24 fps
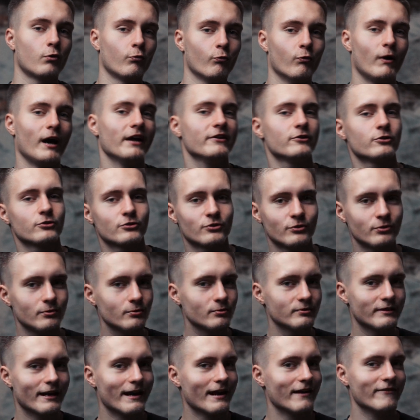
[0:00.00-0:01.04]
1 or
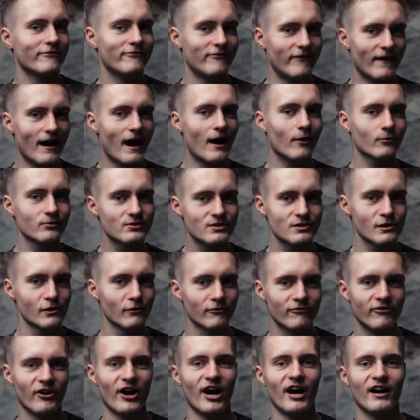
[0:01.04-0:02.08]
2 that I found so
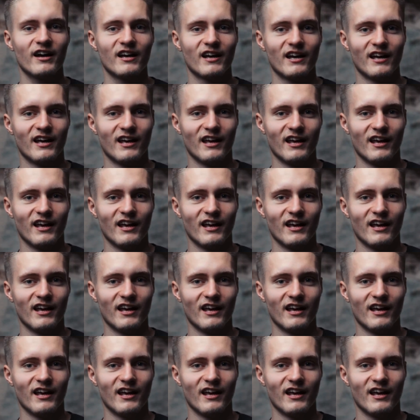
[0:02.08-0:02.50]
far,